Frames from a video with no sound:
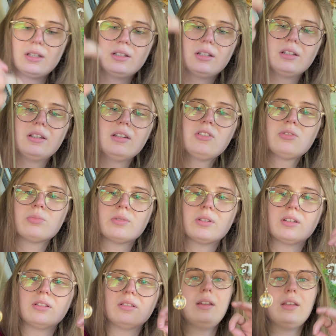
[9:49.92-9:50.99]
And then this
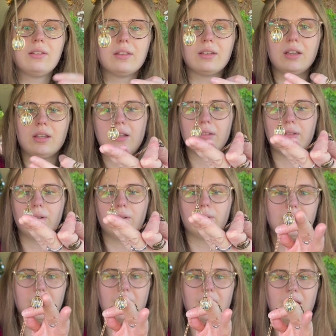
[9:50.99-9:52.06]
one is like little
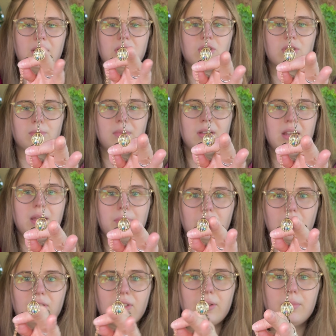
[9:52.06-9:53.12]
caged mini
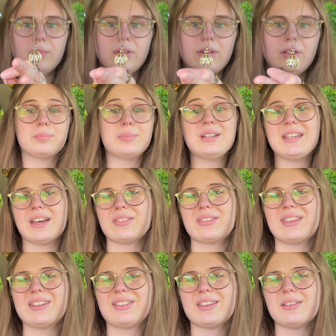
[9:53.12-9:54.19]
prisms. But yeah,
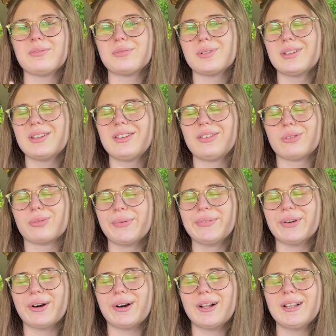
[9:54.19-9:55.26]
that's it for this thrift
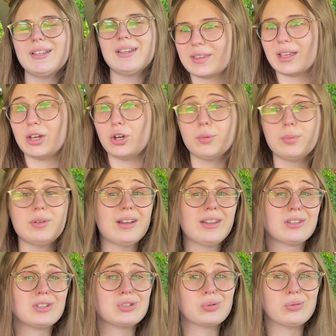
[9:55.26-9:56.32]
haul. I hope you guys
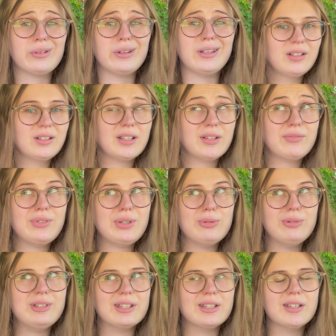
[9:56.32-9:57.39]
enjoyed. If you
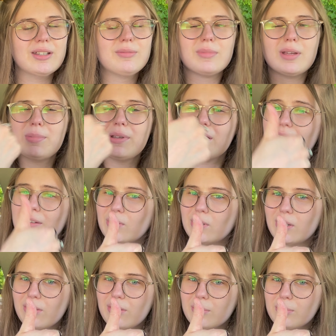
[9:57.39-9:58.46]
did, maybe give it
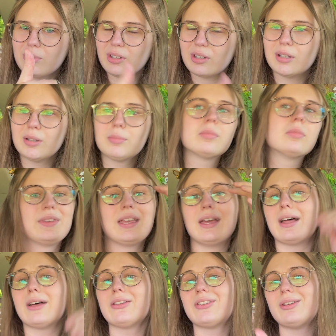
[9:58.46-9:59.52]
a thumbs up. And
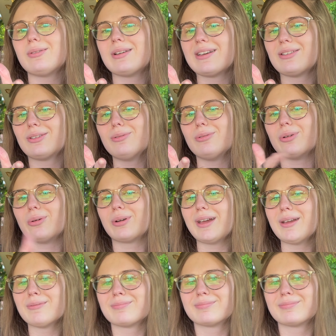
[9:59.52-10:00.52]
I'll see you guys soon, okay?